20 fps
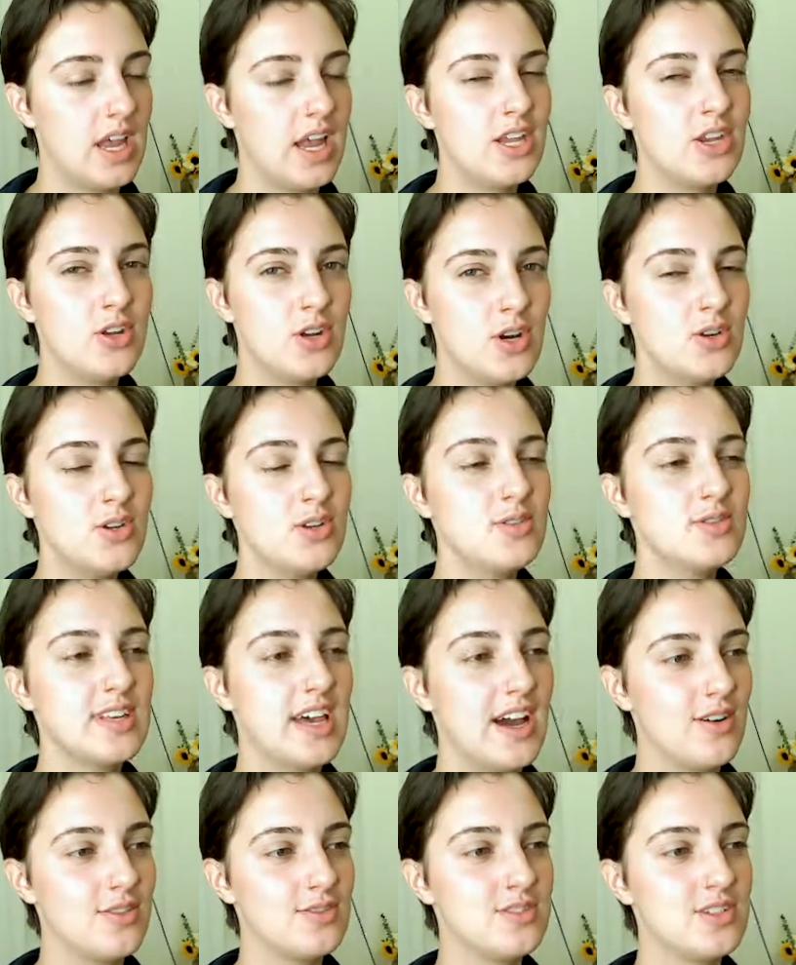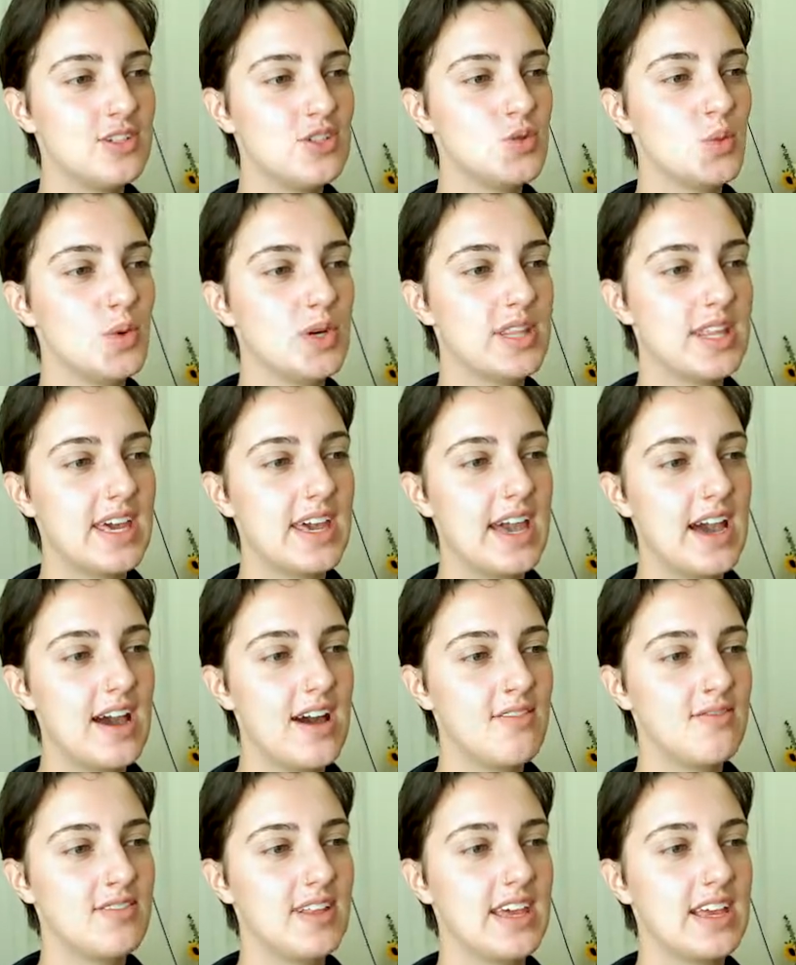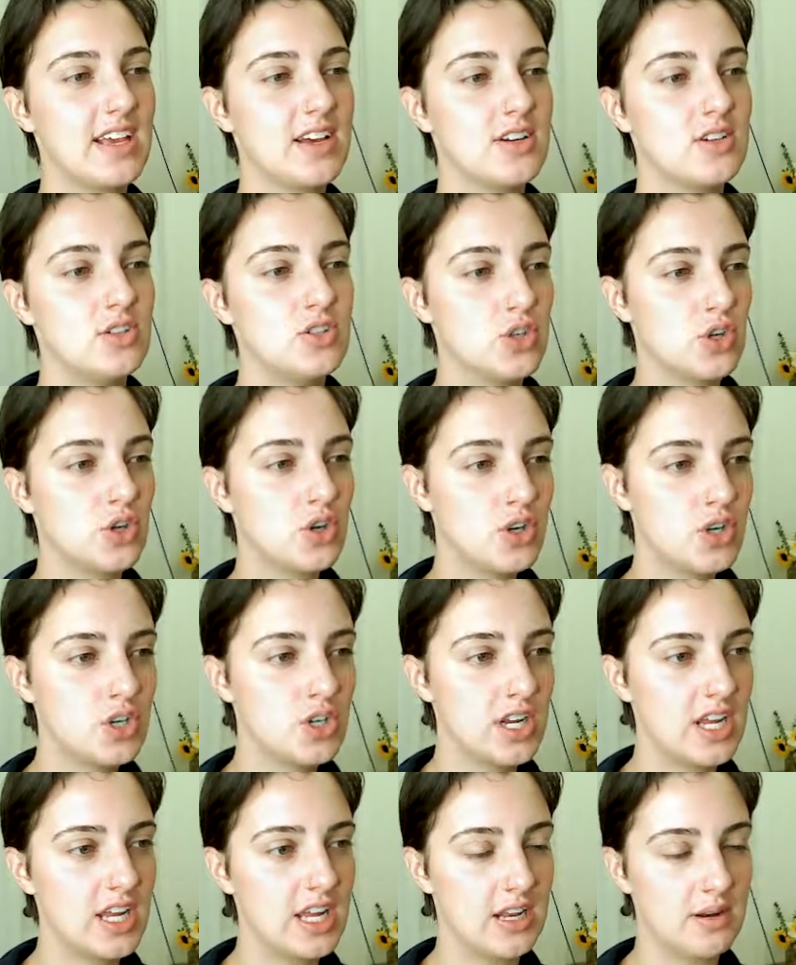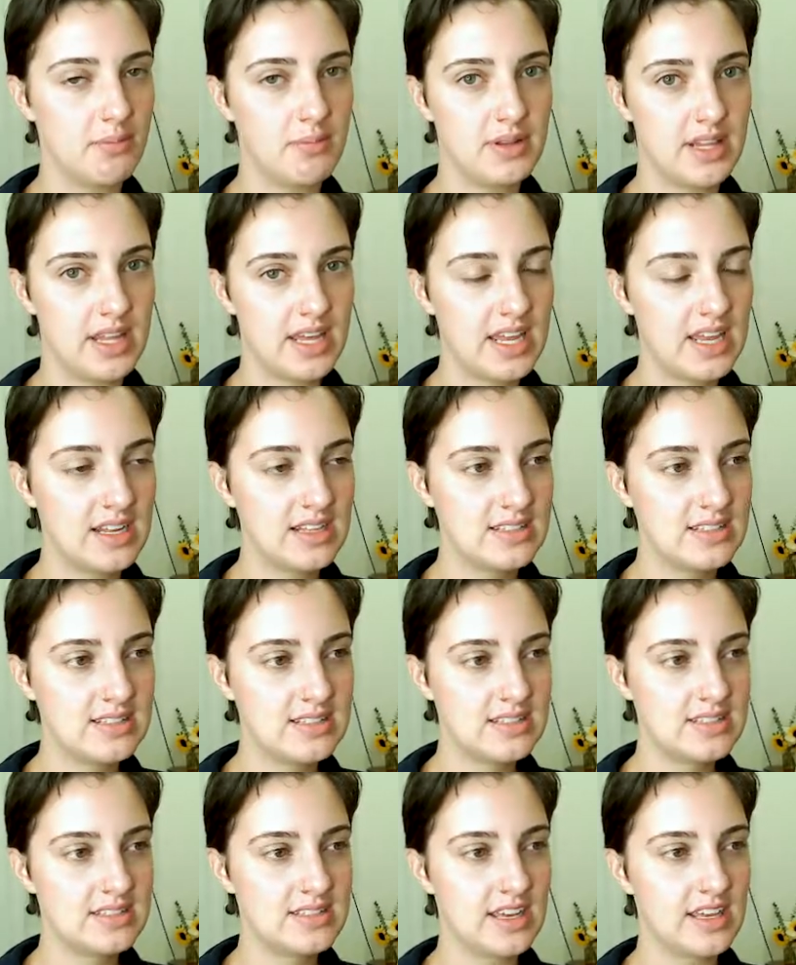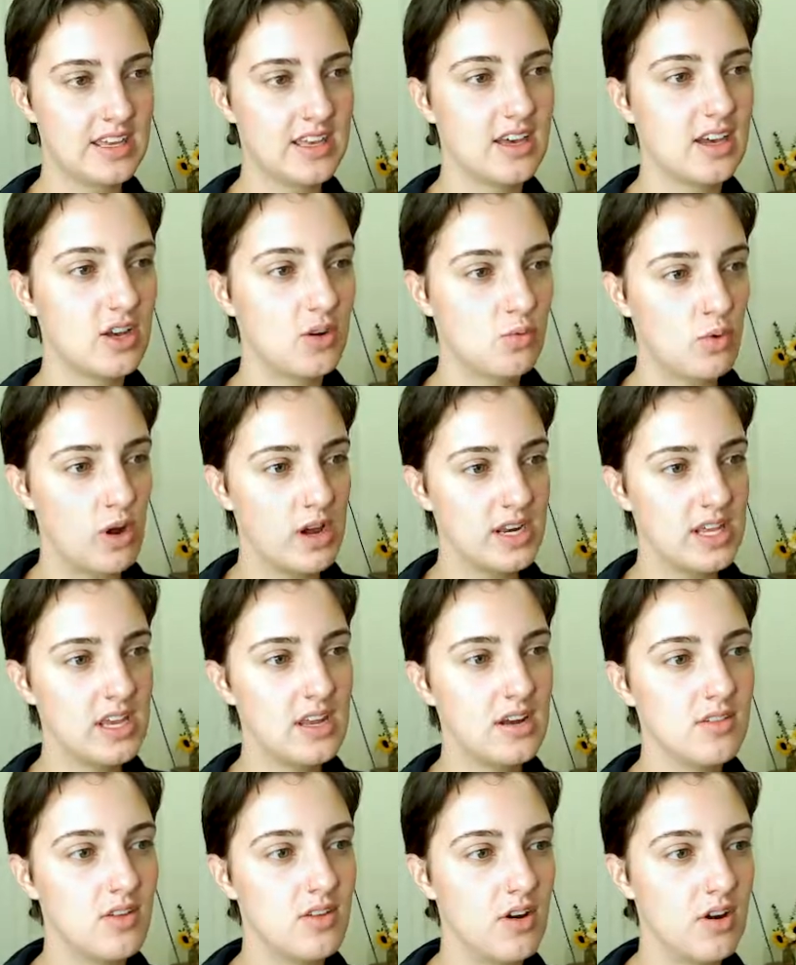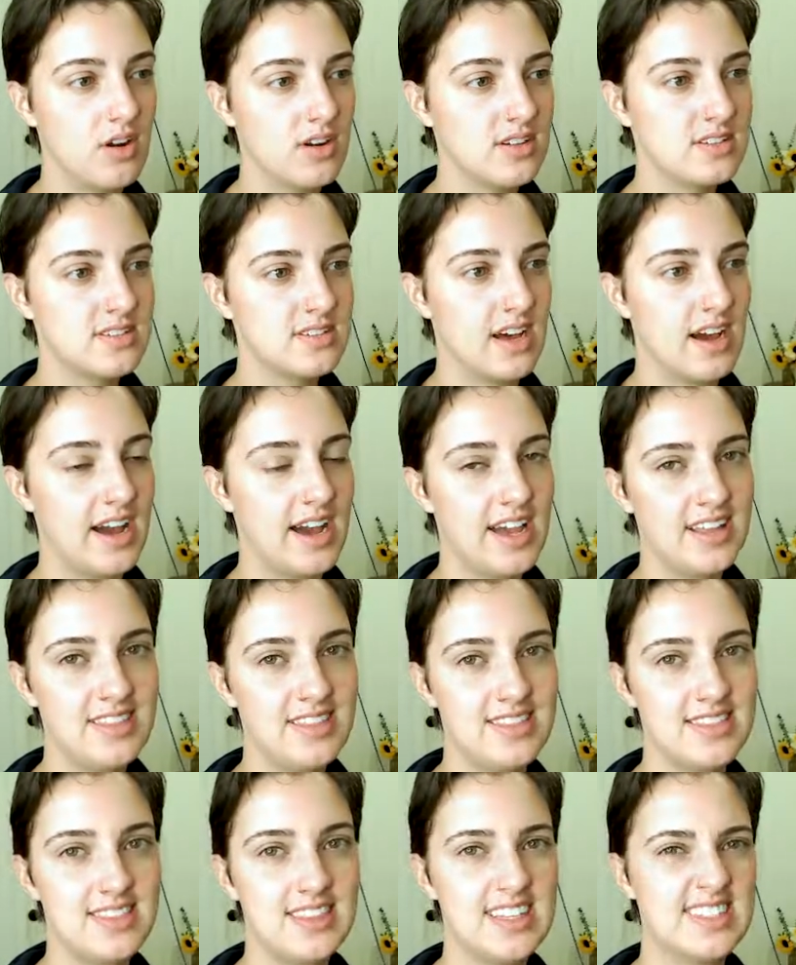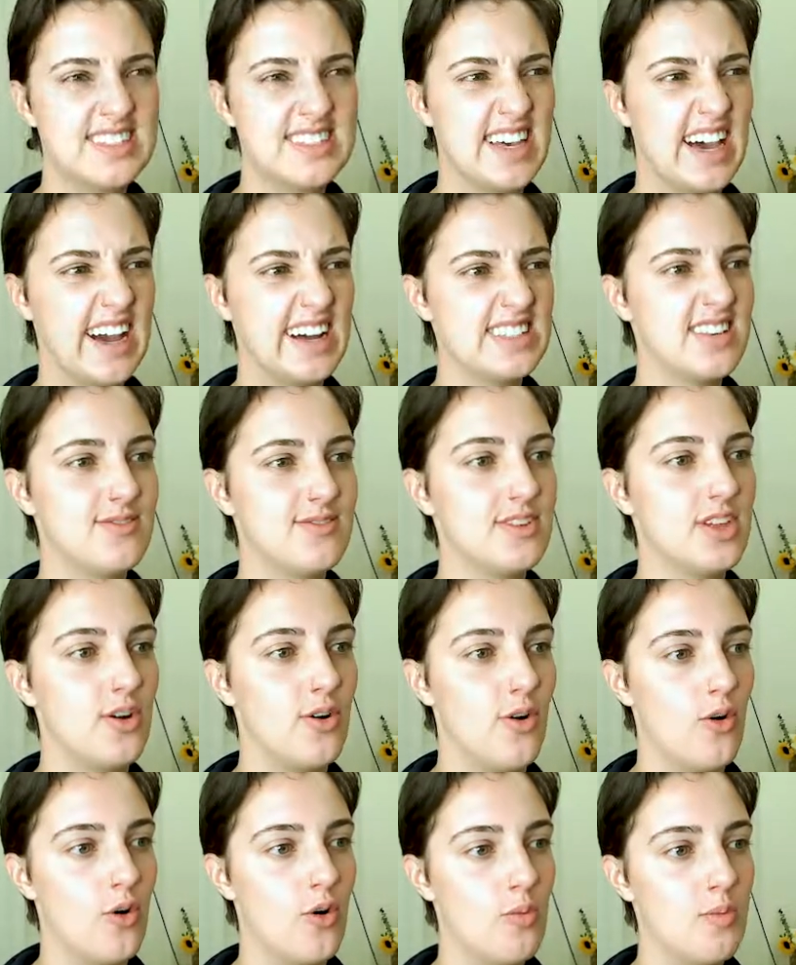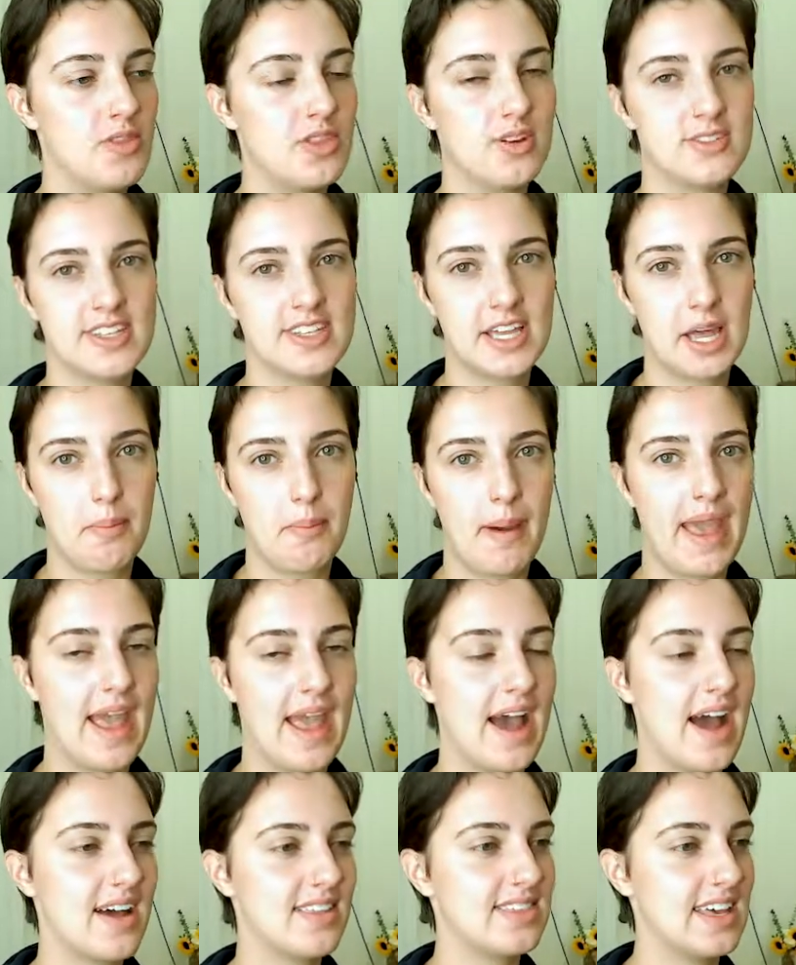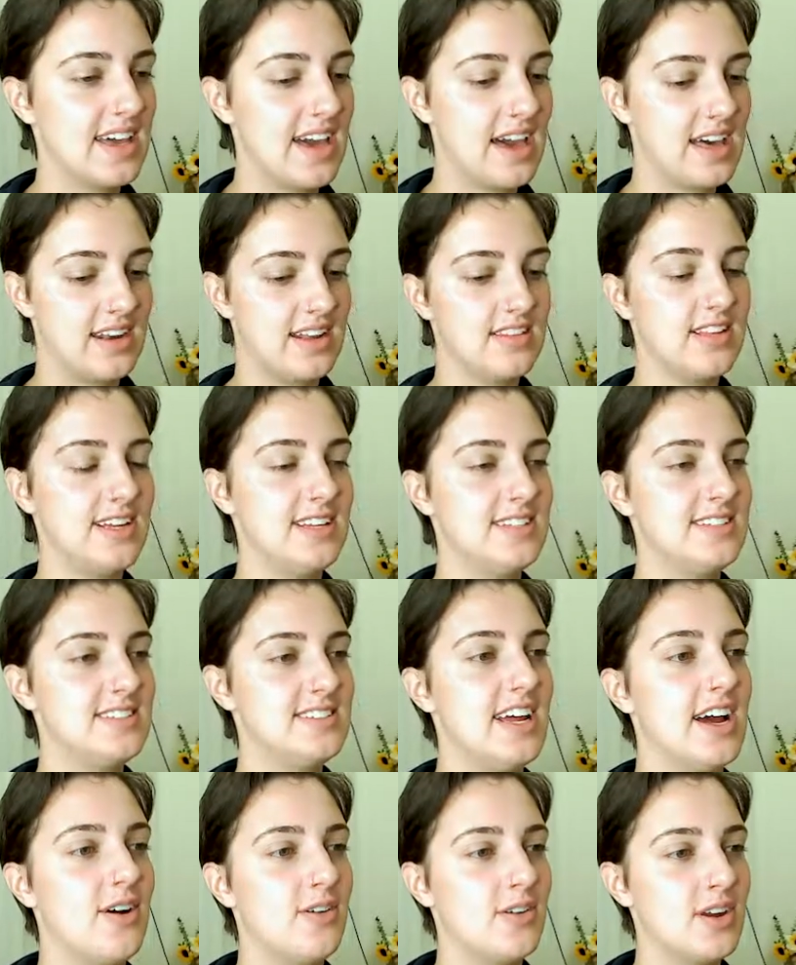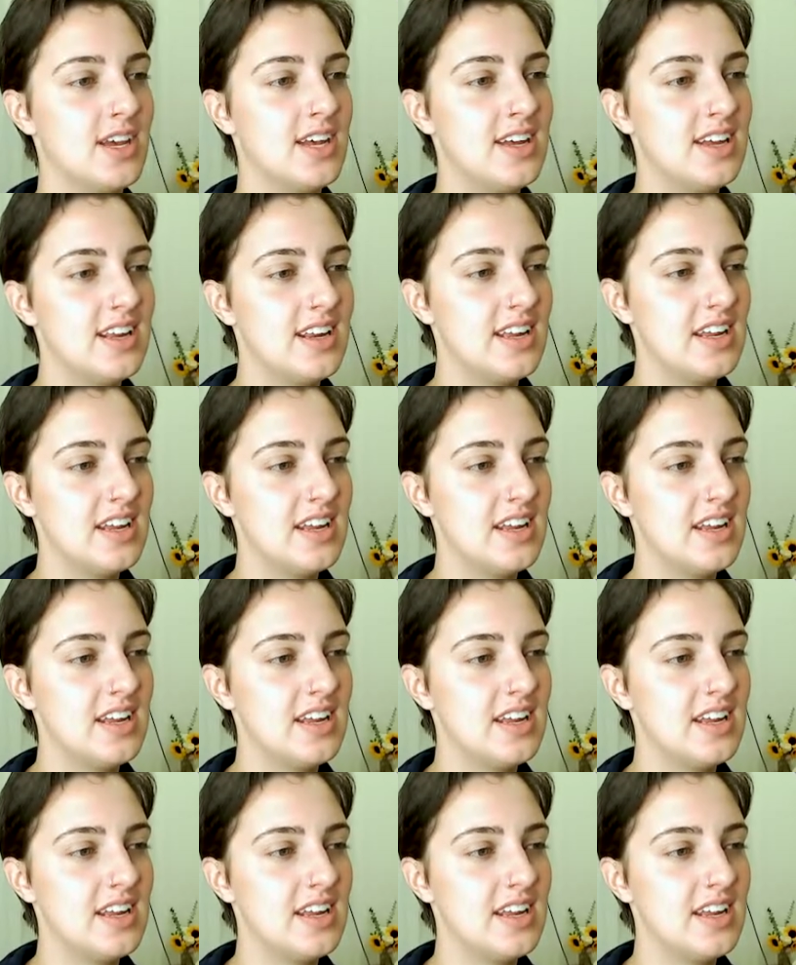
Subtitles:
And you know those houses where they have like dirt and plants like running alongside the sides of the home, and there's like a path that kind of leads down it?